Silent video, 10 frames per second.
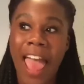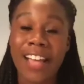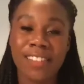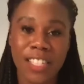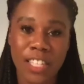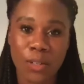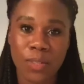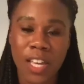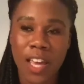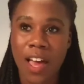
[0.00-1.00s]

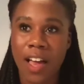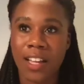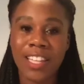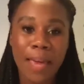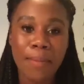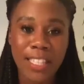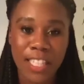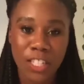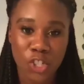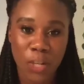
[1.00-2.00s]
execute climate
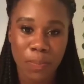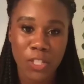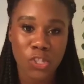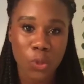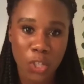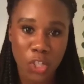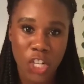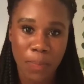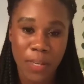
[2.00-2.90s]
leadership and stewardship